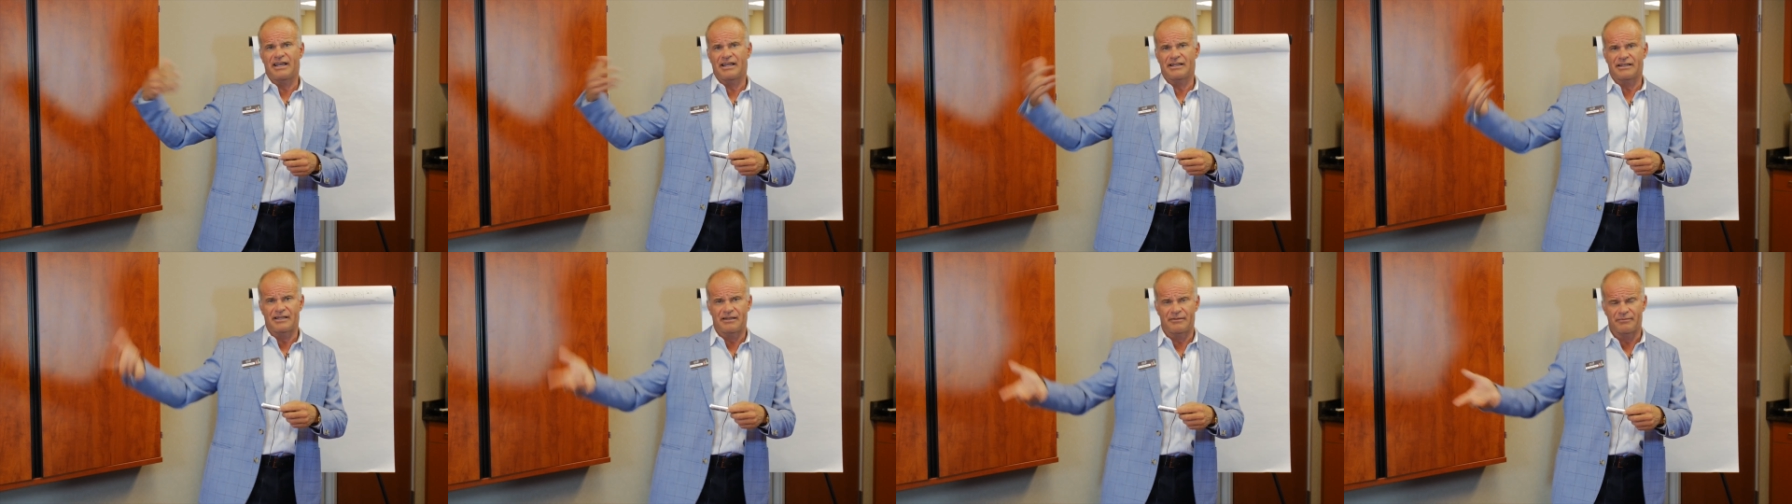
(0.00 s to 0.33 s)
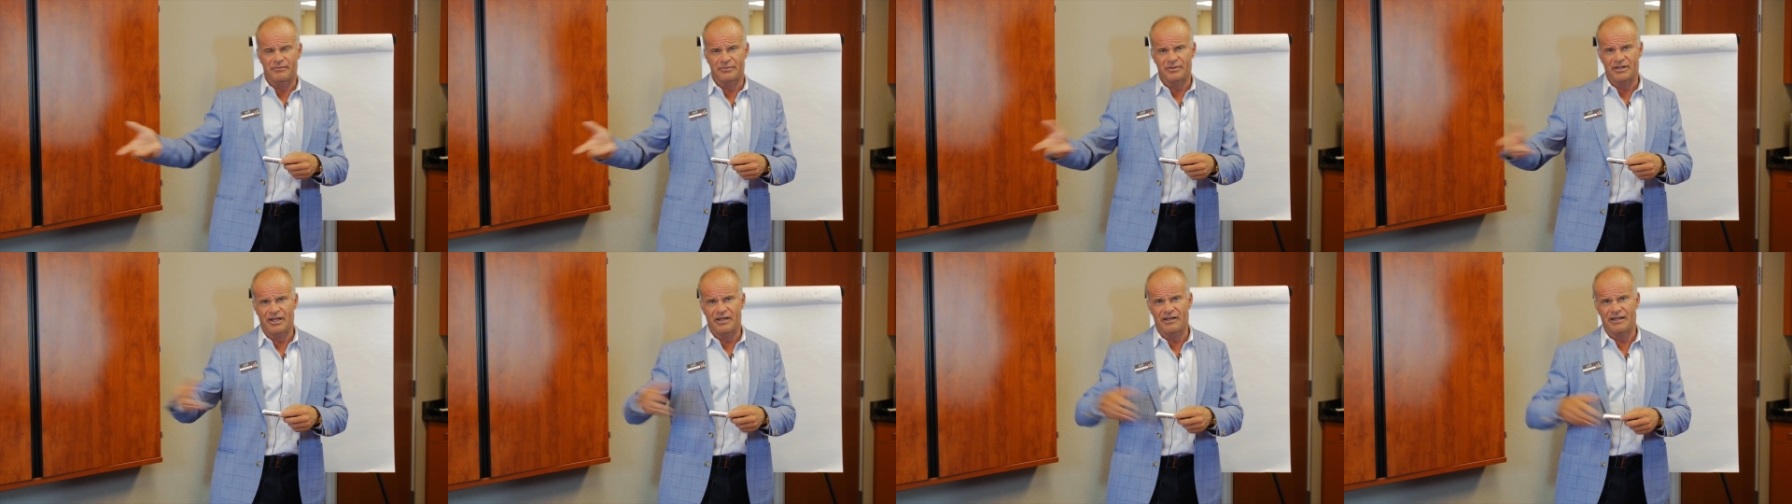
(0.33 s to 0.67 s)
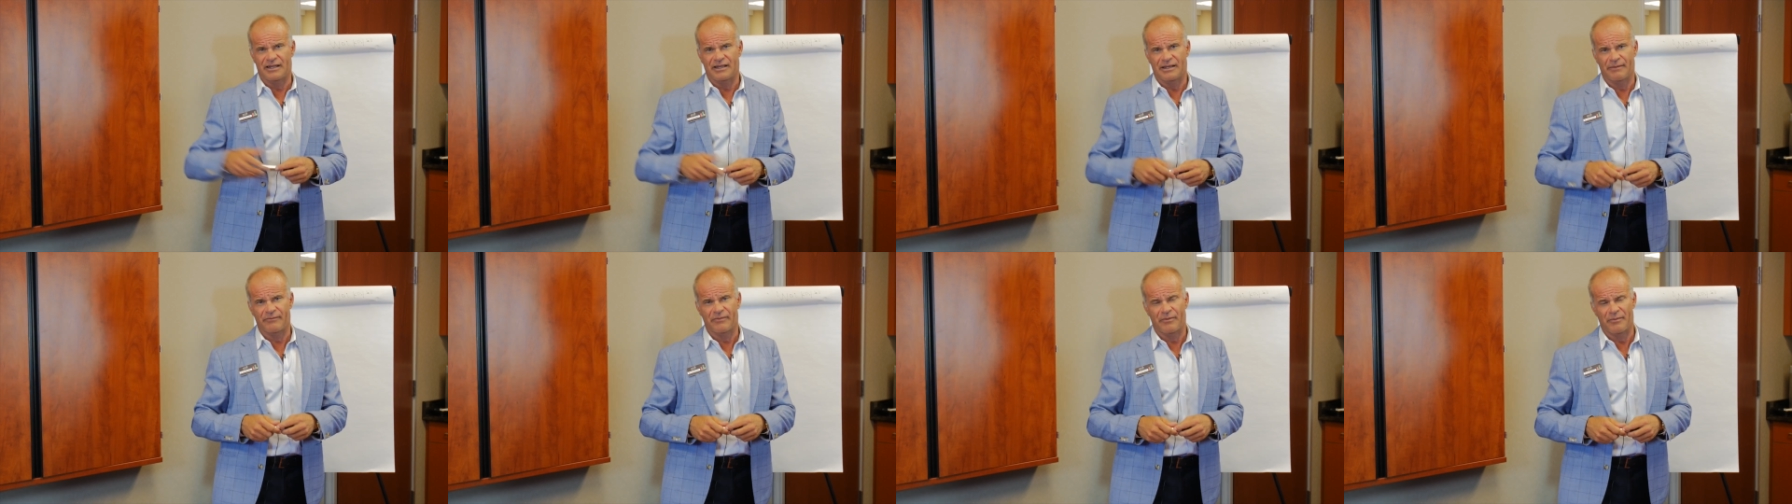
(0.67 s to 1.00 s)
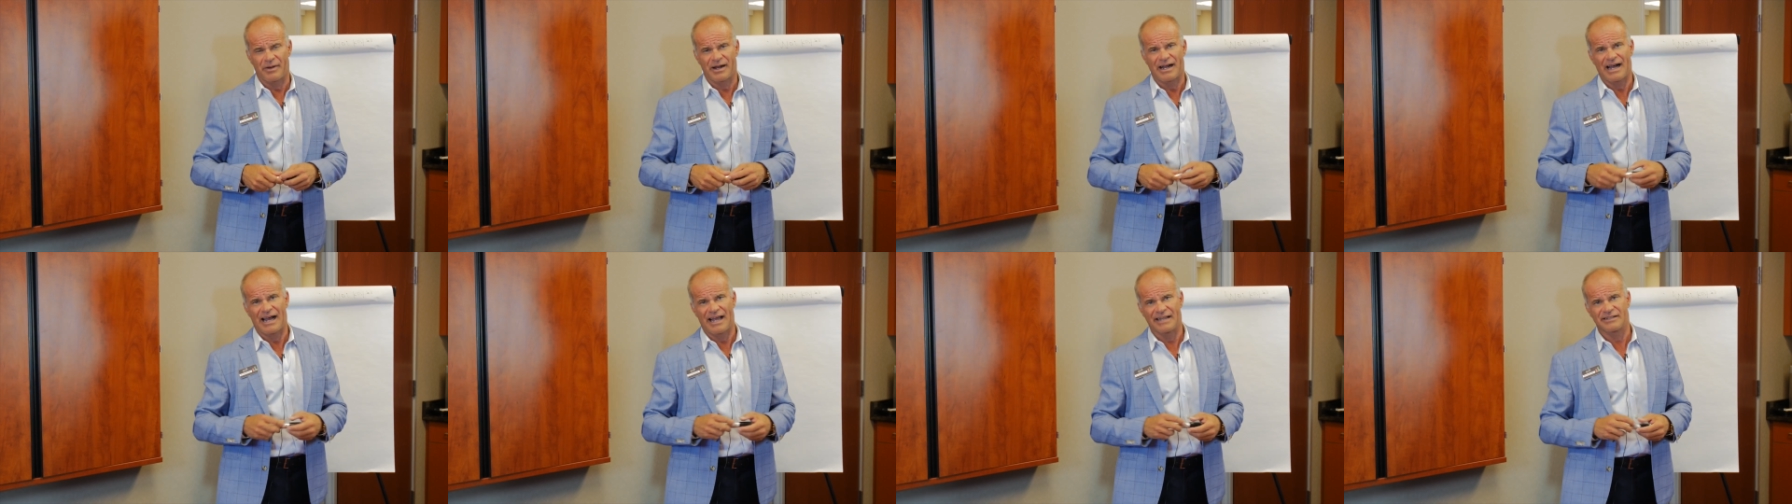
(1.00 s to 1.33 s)
get them getting them from
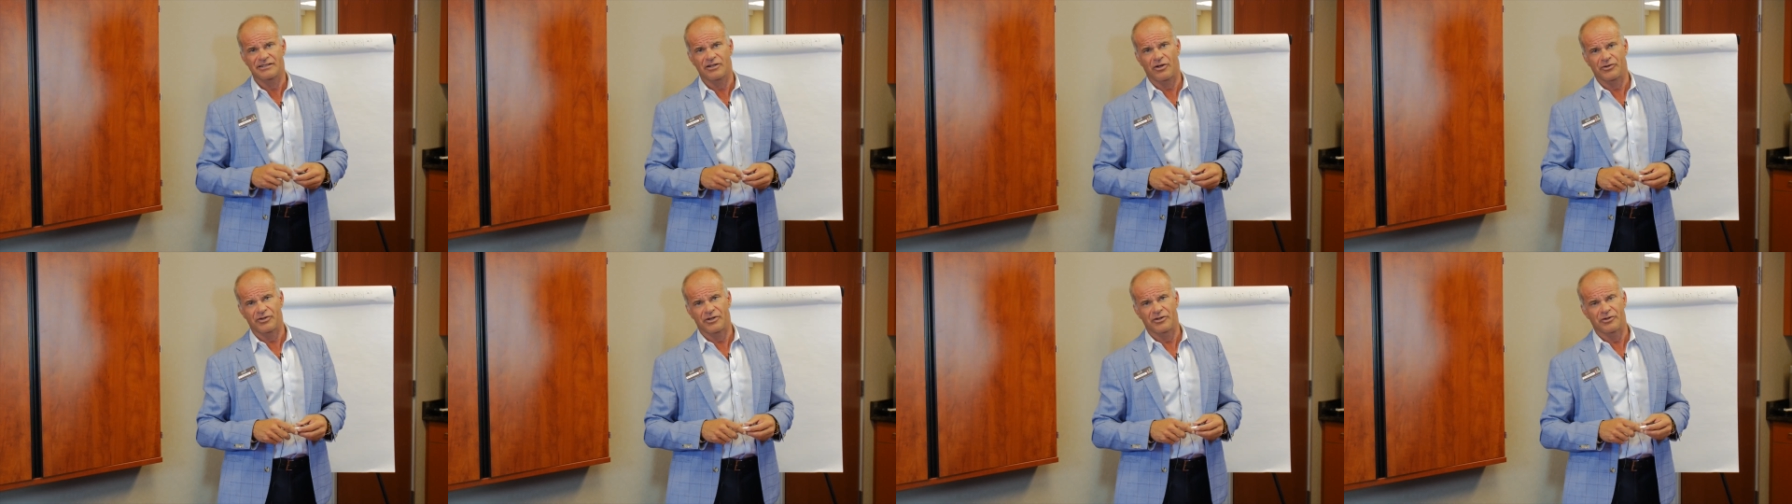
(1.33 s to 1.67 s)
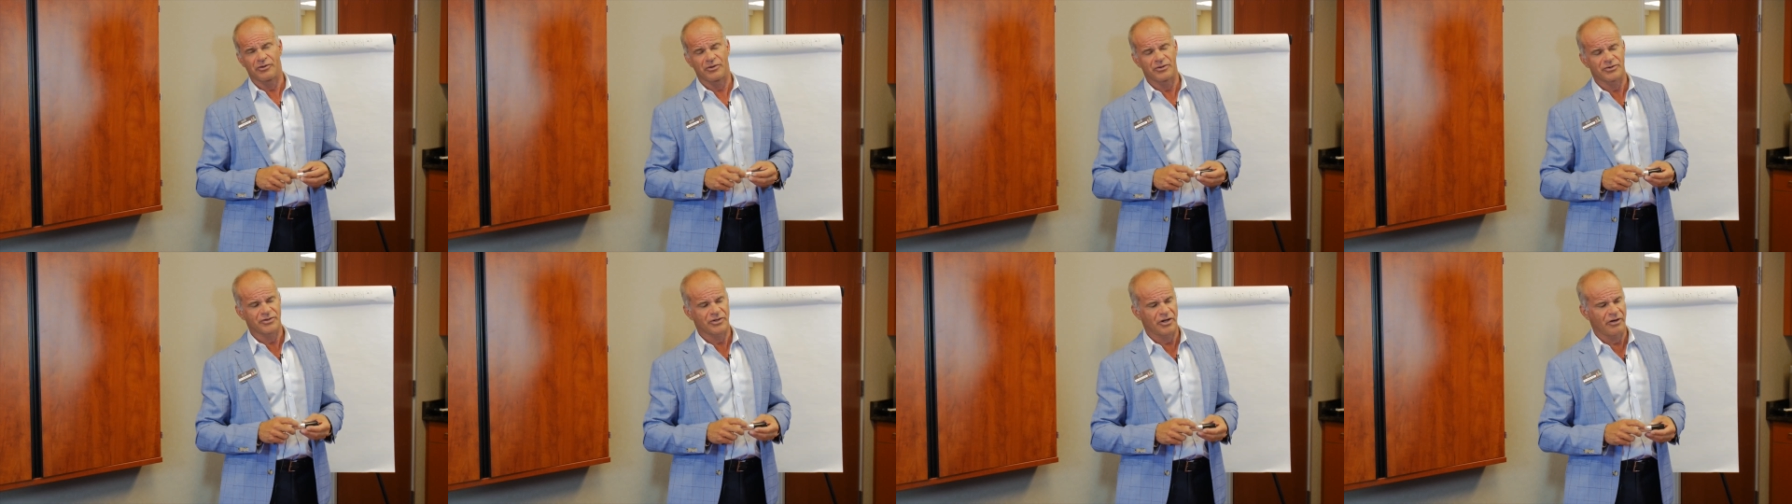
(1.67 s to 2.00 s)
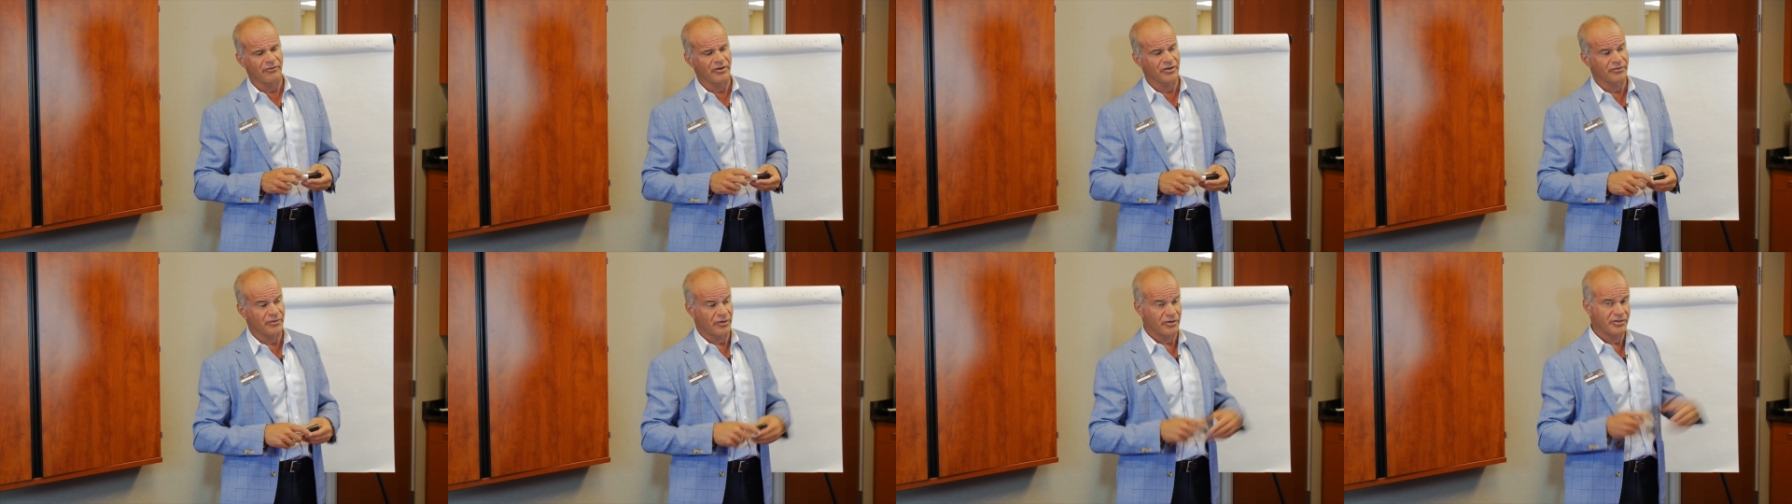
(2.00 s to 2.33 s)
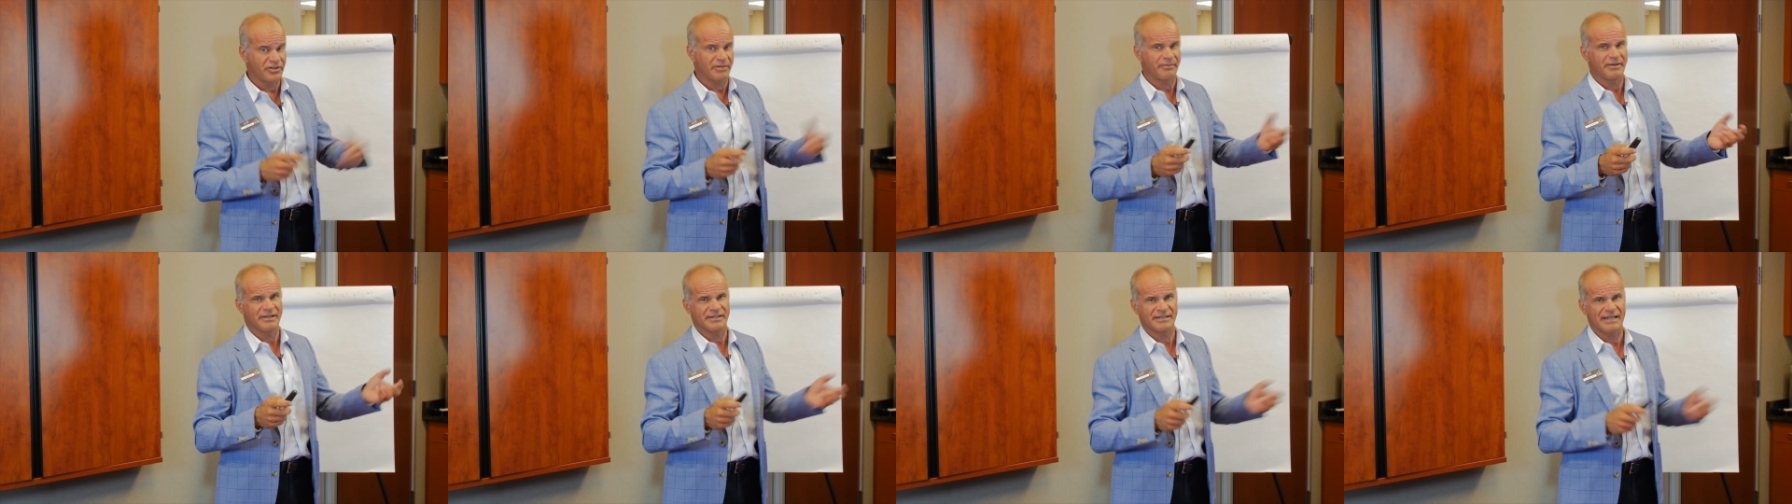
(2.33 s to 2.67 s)
a consult into a service
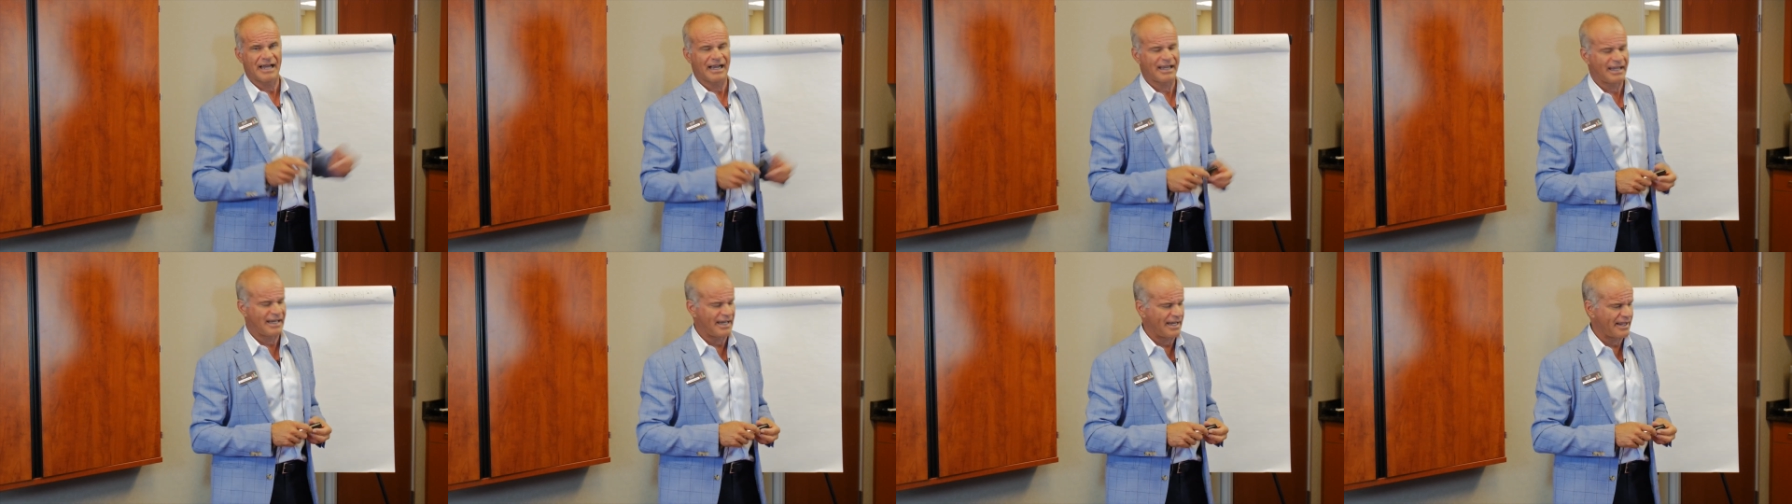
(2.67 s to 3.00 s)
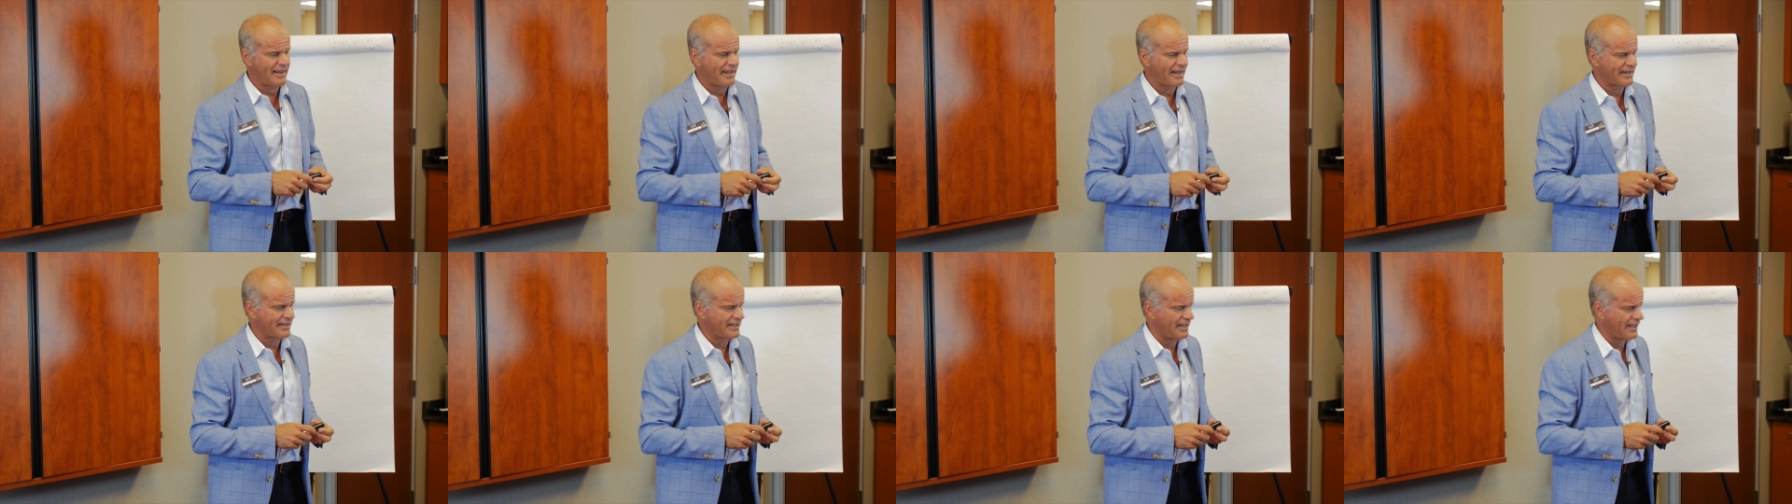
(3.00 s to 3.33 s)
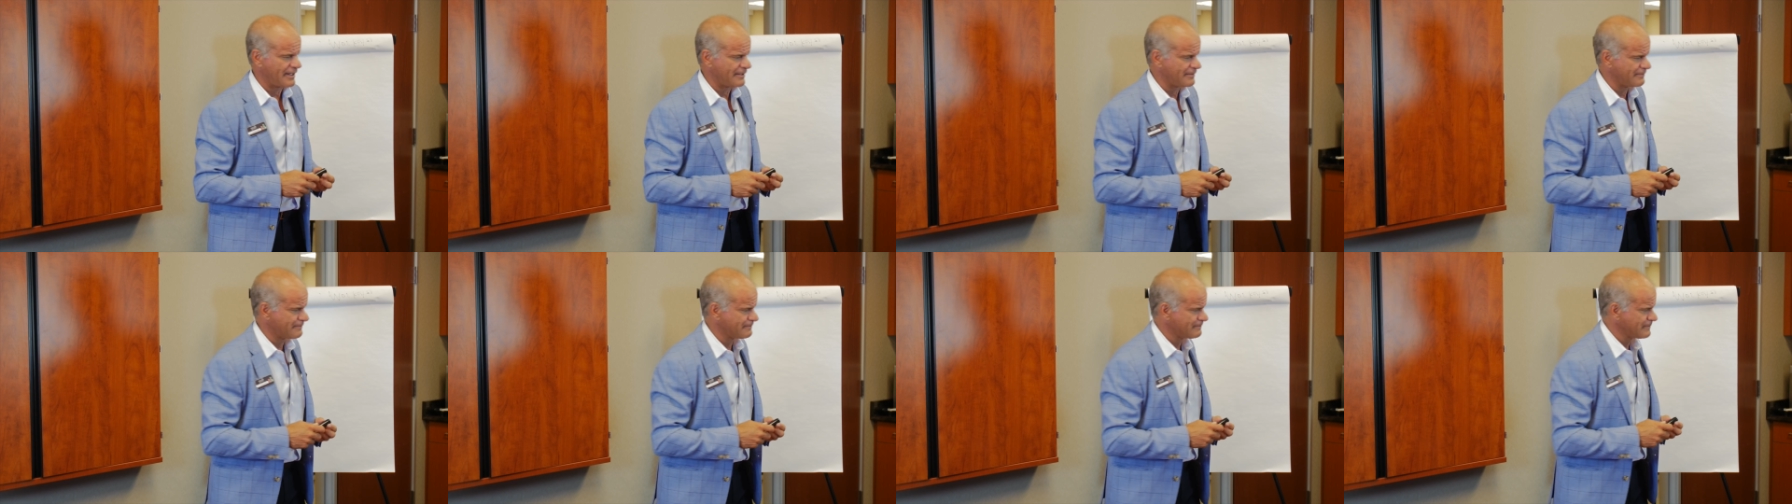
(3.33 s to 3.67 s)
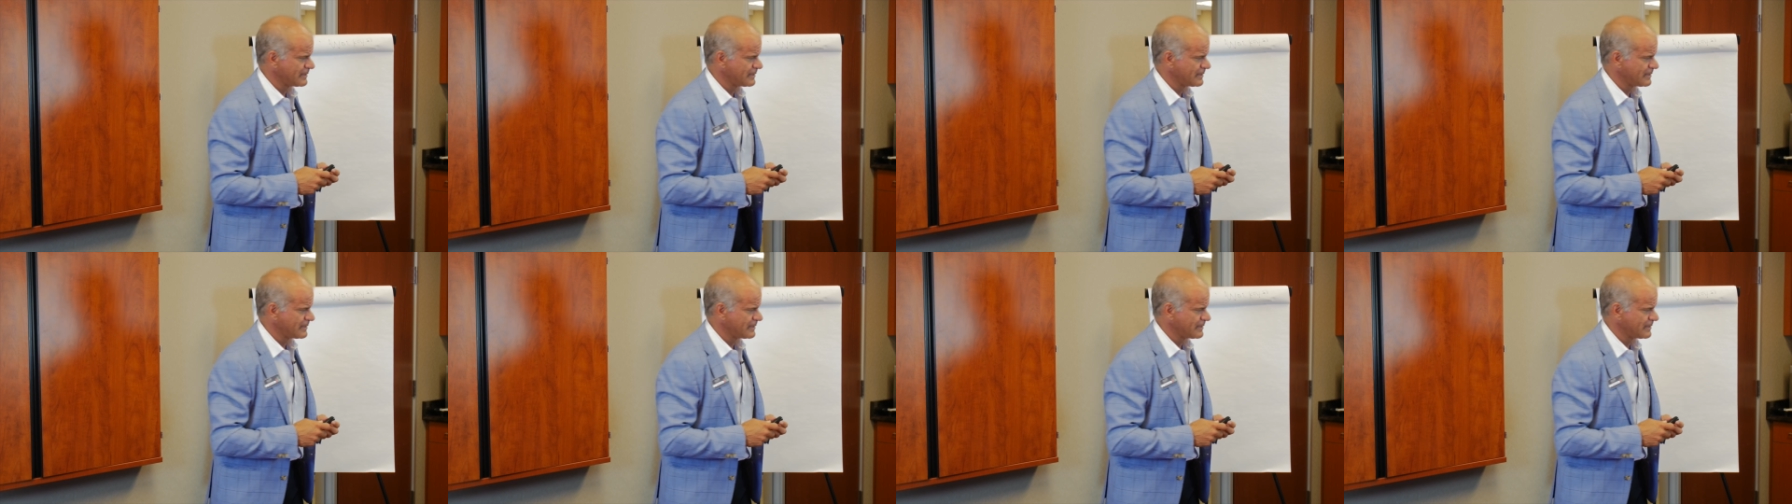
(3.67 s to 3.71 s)
versus somebody not getting anything done.